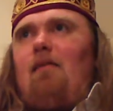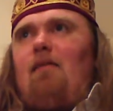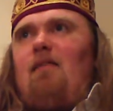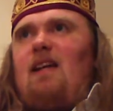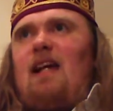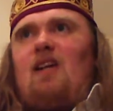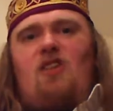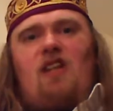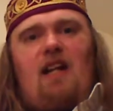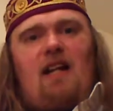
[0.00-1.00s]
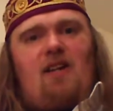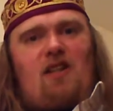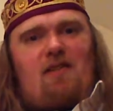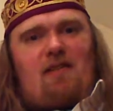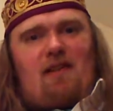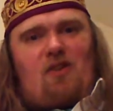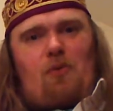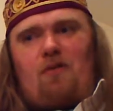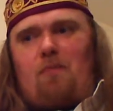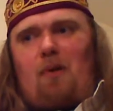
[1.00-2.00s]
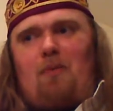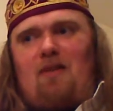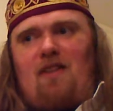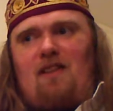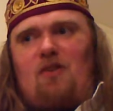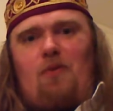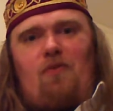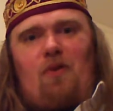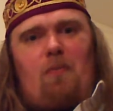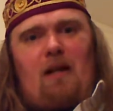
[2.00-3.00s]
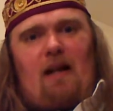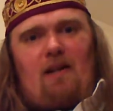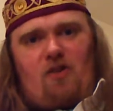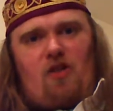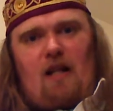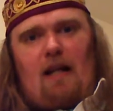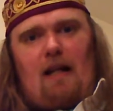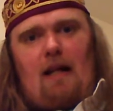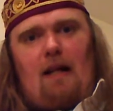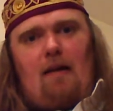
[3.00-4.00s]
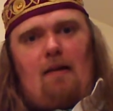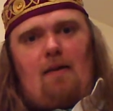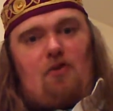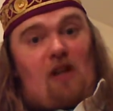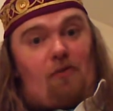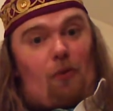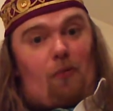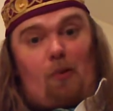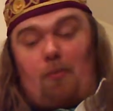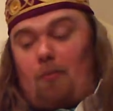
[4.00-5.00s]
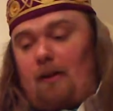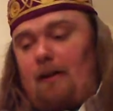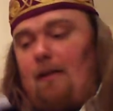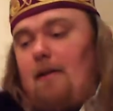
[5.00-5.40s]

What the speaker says: years and years, as I would have probably have had to have done a PhD, several probably.